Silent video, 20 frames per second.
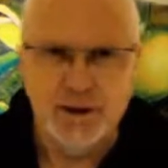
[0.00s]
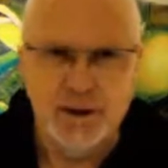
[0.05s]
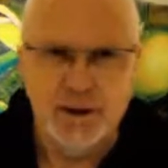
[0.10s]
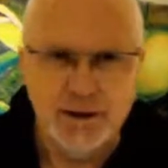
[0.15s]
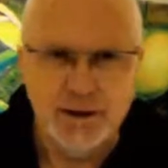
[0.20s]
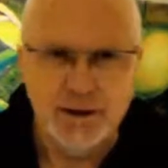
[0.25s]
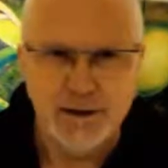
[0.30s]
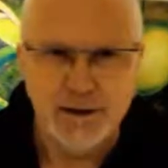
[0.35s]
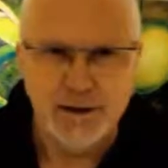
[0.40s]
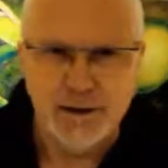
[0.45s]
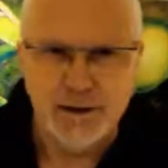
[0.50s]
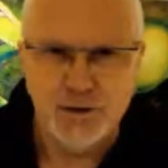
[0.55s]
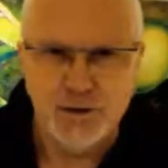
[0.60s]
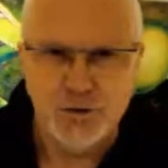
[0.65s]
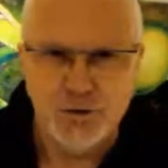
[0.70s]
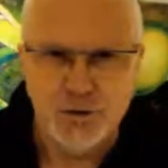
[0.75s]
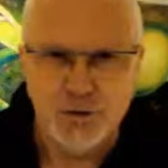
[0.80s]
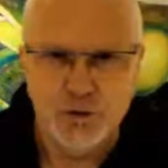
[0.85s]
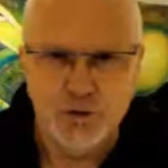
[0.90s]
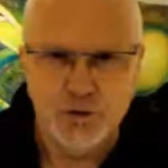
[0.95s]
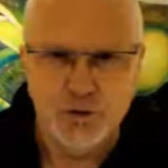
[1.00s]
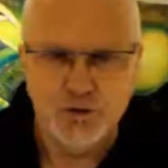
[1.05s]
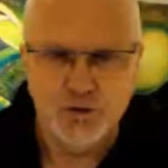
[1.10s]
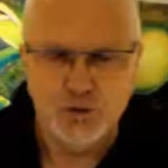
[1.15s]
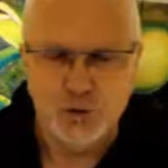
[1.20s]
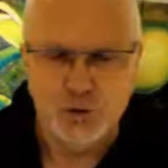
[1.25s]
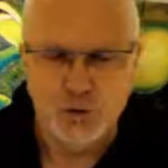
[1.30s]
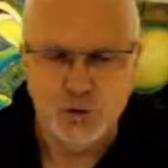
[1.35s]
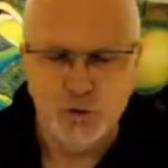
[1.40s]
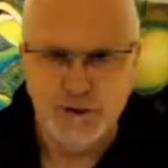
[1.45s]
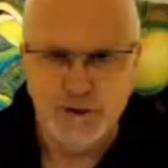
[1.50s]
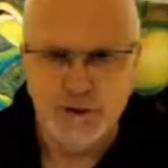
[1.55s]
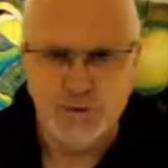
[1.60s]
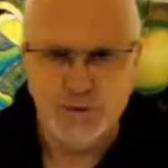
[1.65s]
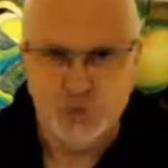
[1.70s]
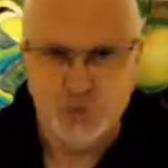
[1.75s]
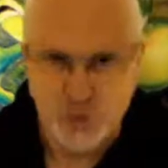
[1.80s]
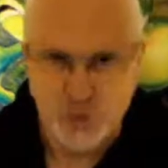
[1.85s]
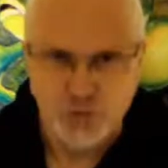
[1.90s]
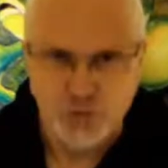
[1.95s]
Ken Keyes wrote this story. It's a
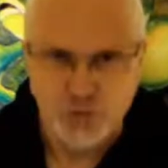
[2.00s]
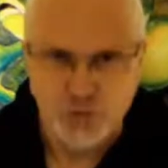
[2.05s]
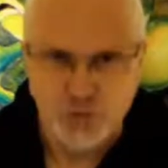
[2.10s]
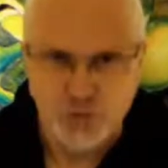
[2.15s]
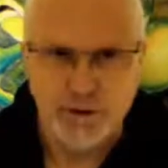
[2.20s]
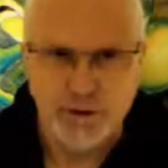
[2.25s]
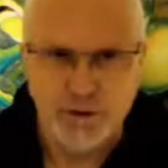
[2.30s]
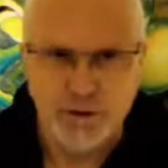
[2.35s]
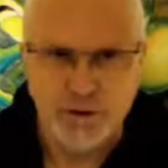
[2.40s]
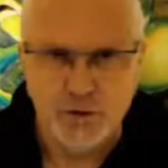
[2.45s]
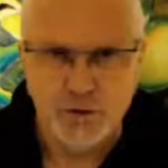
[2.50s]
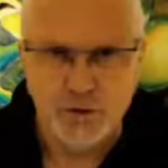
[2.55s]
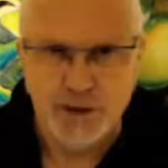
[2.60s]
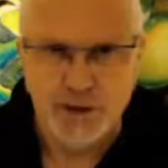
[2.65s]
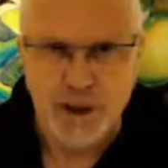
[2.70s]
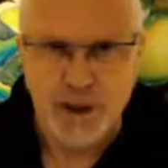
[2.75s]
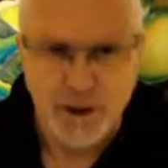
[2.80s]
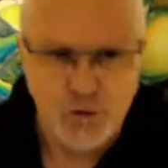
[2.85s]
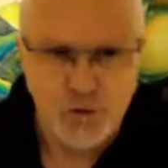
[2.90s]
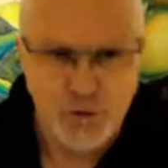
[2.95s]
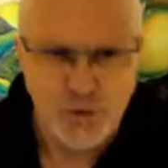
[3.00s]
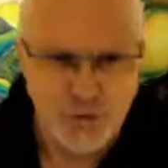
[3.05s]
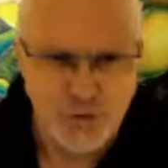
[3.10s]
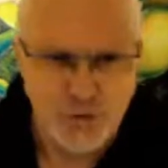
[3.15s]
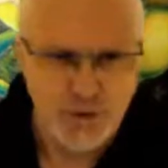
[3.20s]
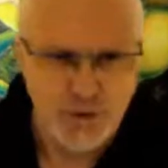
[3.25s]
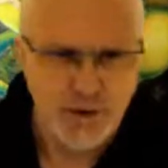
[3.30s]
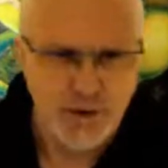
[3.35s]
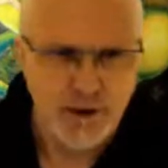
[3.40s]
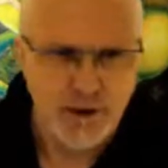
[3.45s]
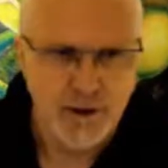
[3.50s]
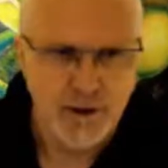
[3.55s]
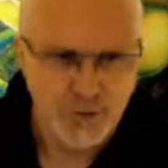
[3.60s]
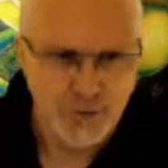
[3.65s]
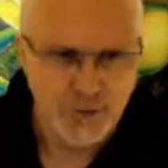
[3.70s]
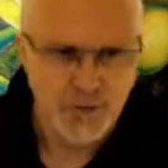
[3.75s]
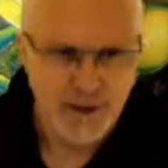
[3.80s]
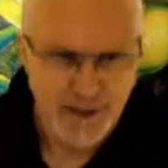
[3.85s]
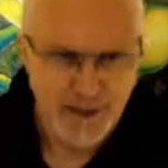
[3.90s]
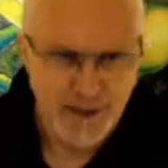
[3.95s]
true story called The
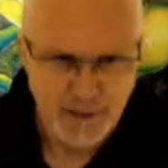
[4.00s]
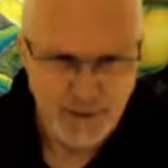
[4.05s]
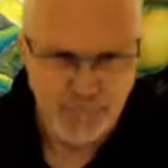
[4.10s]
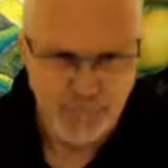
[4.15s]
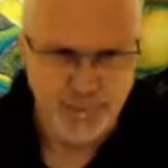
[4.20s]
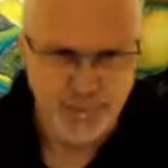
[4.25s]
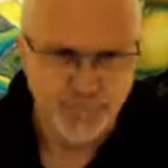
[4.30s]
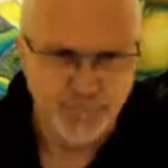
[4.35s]
100th Ape.